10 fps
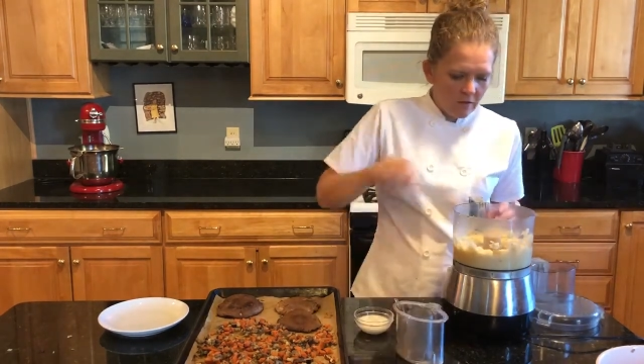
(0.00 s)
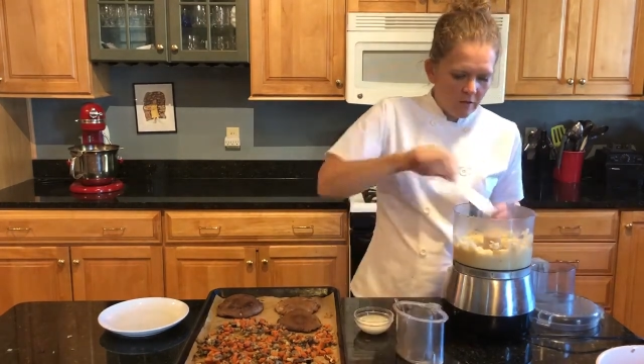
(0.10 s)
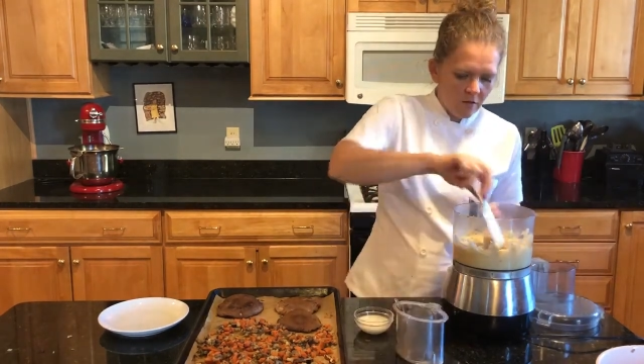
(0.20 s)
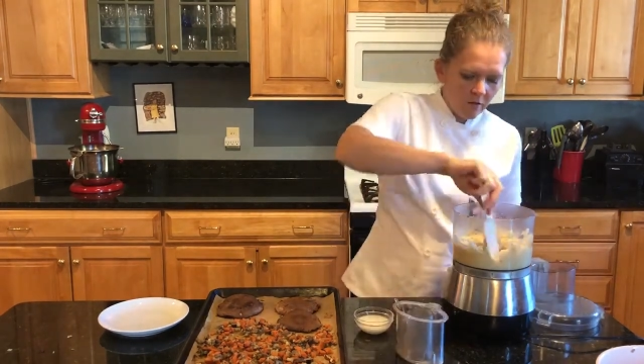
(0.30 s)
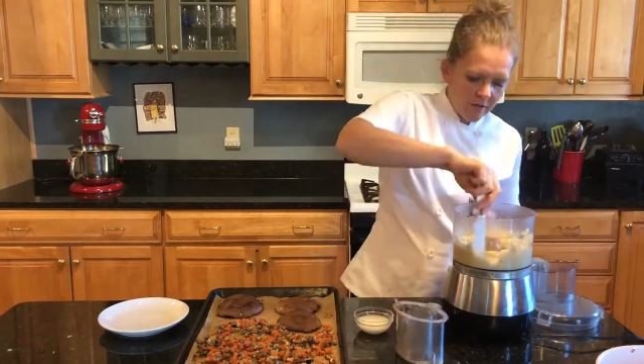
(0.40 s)

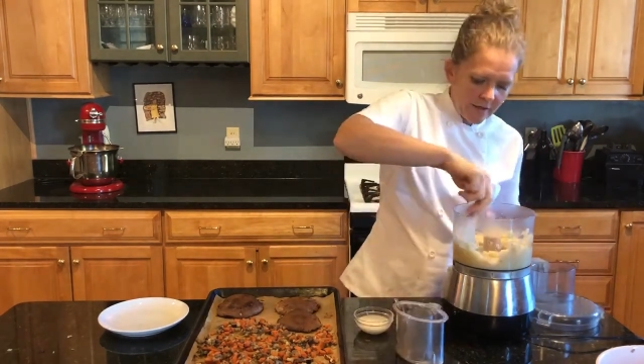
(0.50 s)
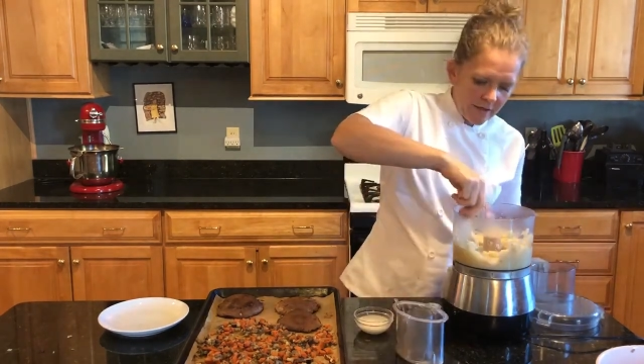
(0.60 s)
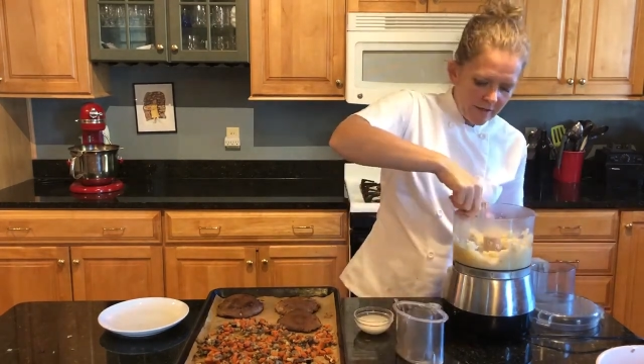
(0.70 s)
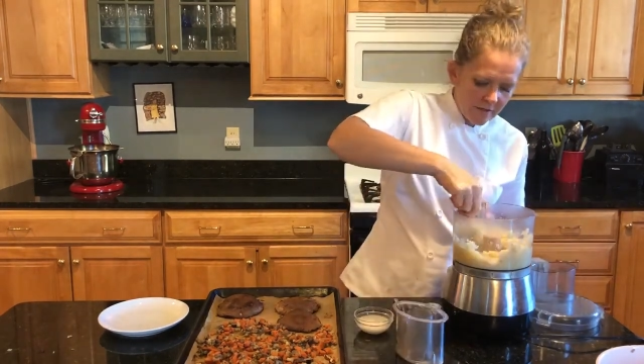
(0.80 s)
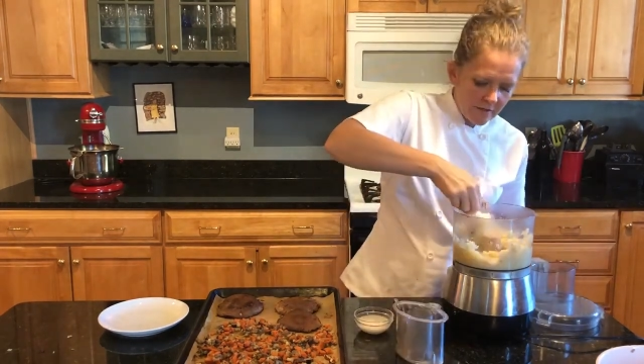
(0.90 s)

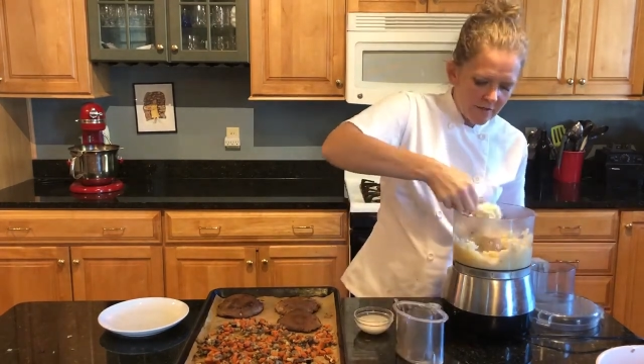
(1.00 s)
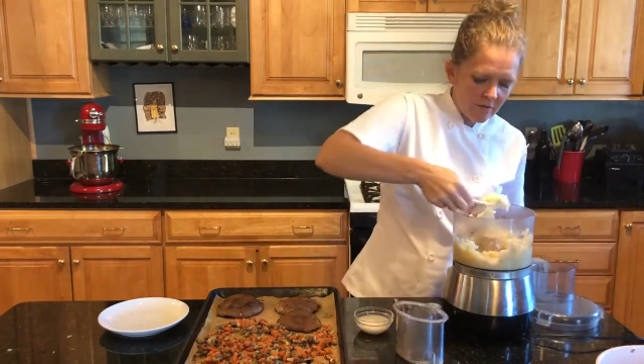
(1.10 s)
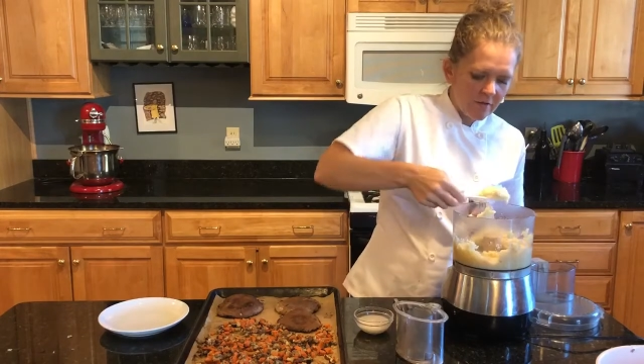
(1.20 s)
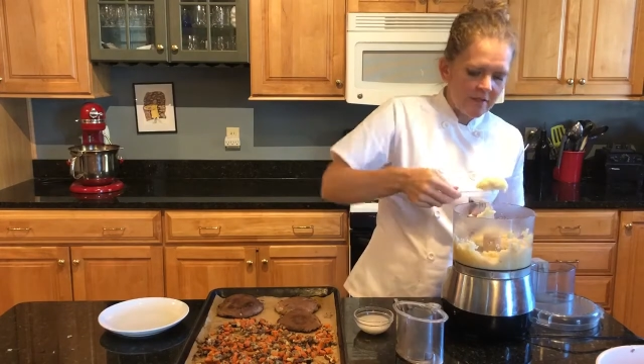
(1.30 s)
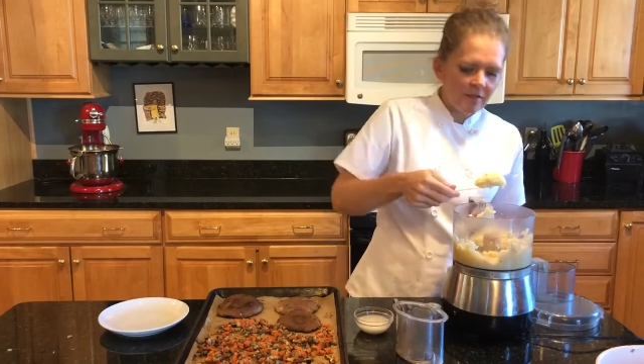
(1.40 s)
Okay,
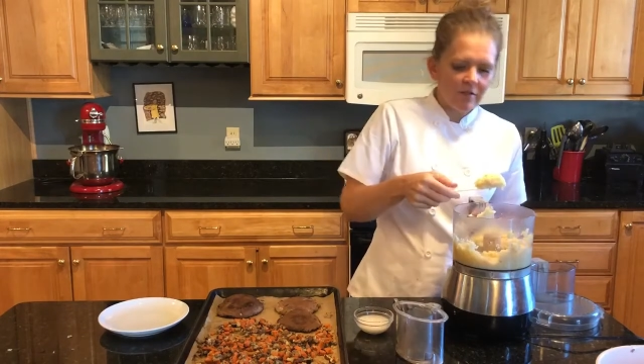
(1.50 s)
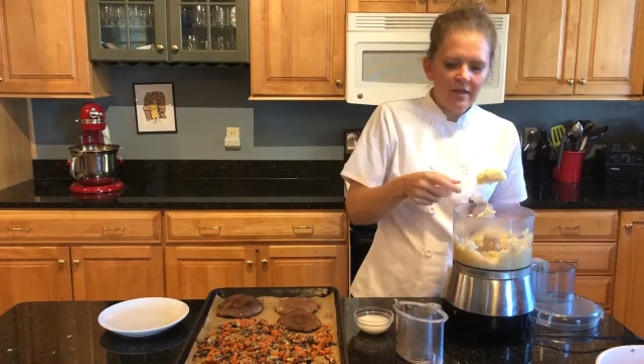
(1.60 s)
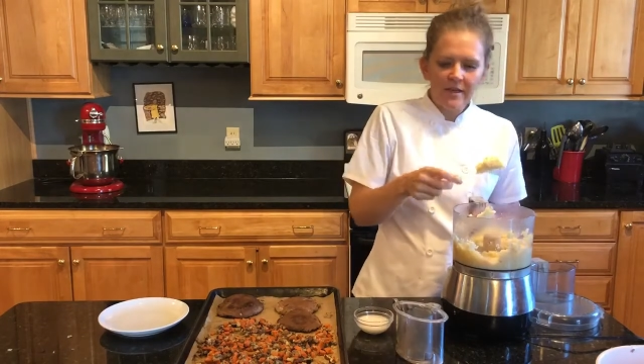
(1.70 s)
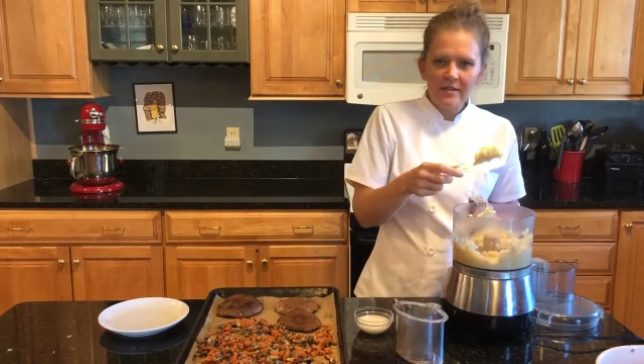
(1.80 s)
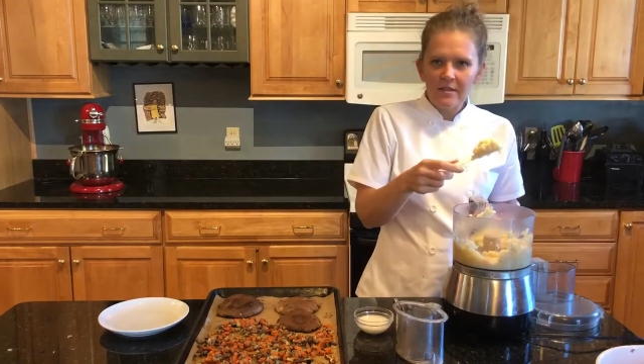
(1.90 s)
so these are
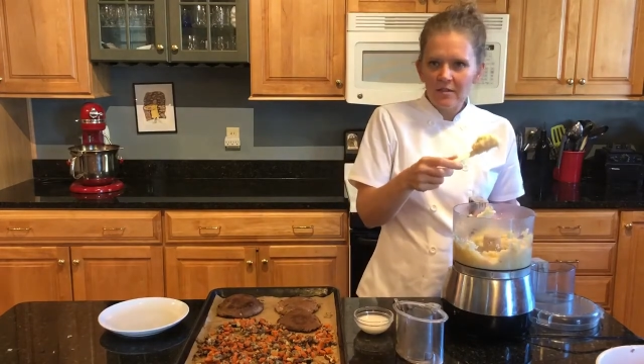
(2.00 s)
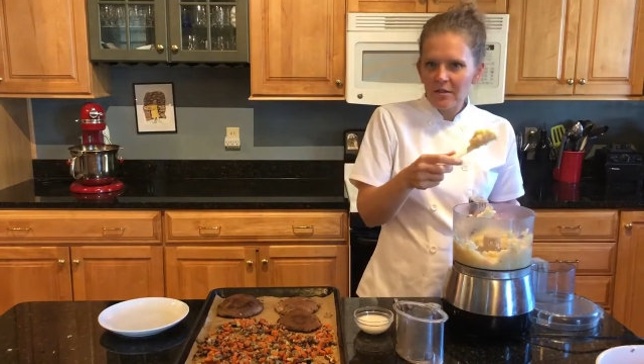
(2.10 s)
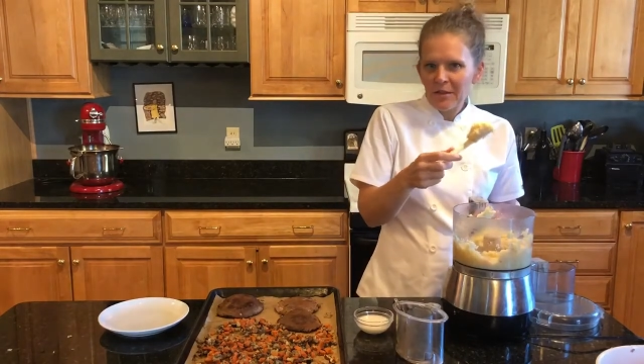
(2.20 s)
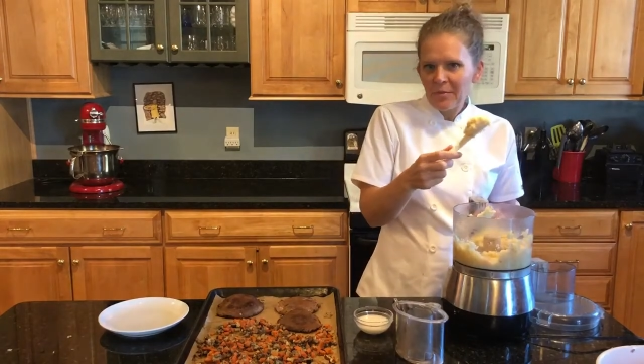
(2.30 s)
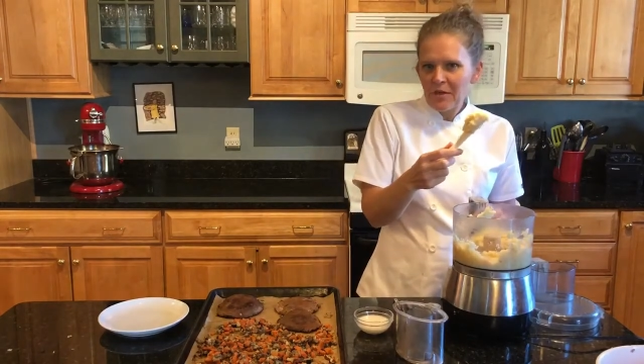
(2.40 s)
nice. They look
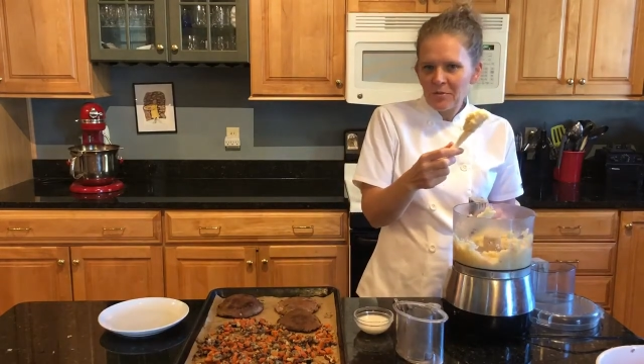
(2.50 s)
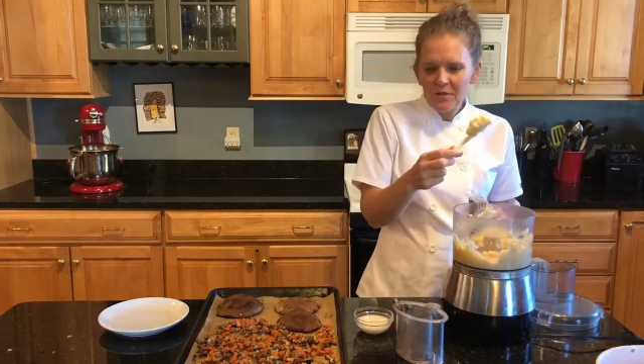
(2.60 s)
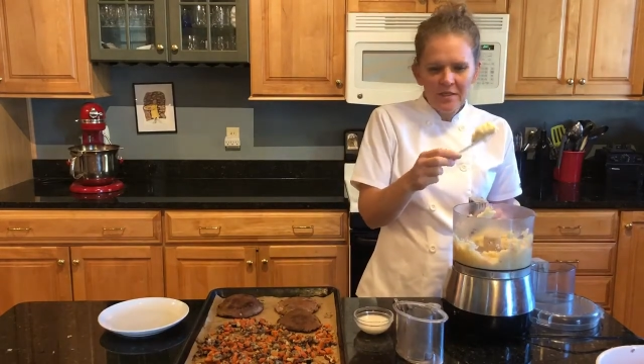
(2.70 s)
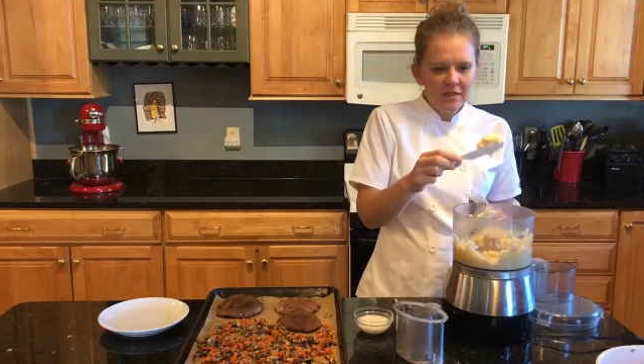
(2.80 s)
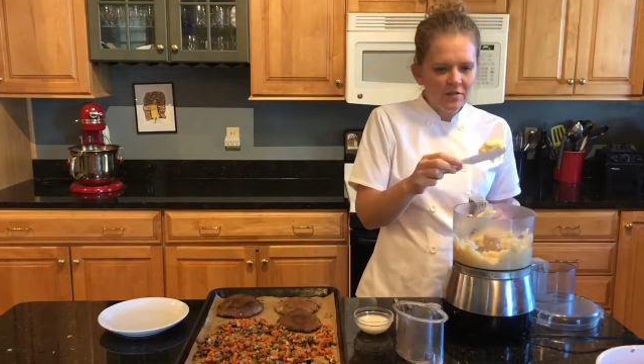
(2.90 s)
like mashed
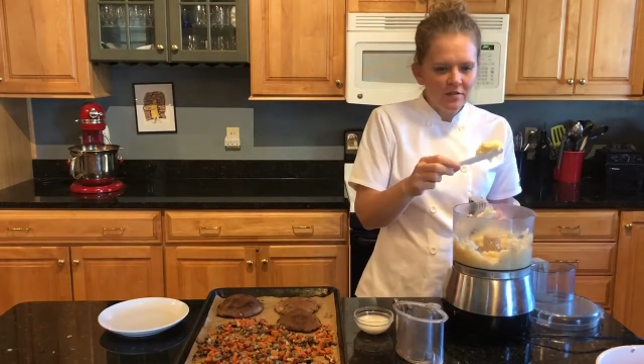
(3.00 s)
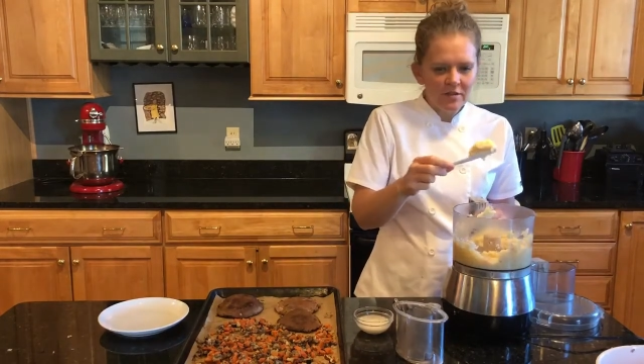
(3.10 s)
potatoes.